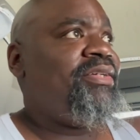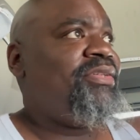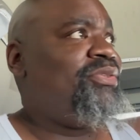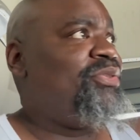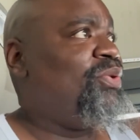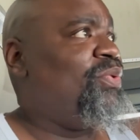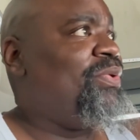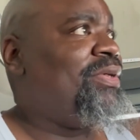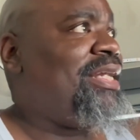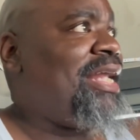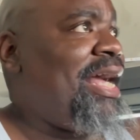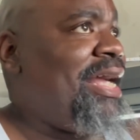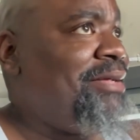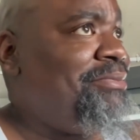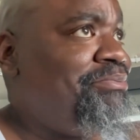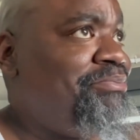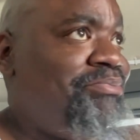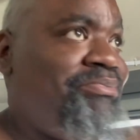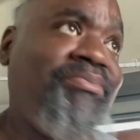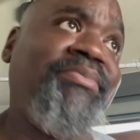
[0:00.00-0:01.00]
doing like
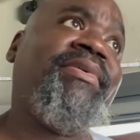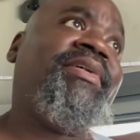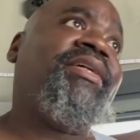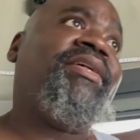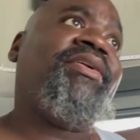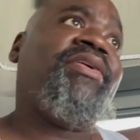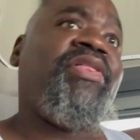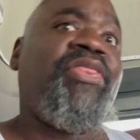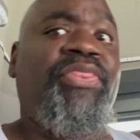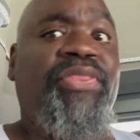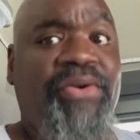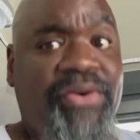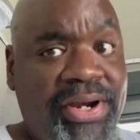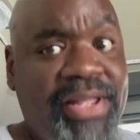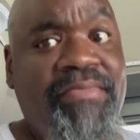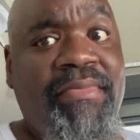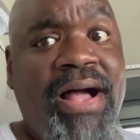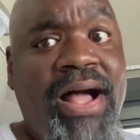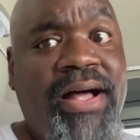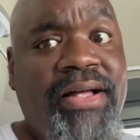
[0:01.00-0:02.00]

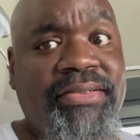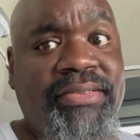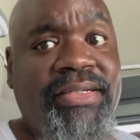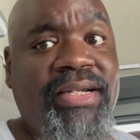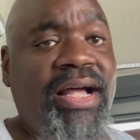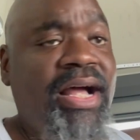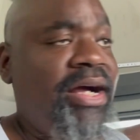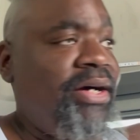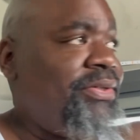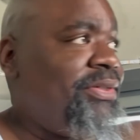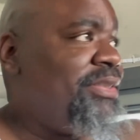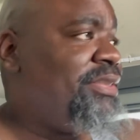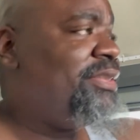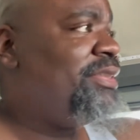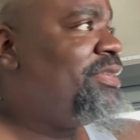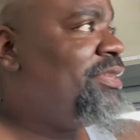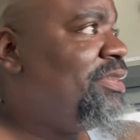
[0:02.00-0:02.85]
30 miles an hour.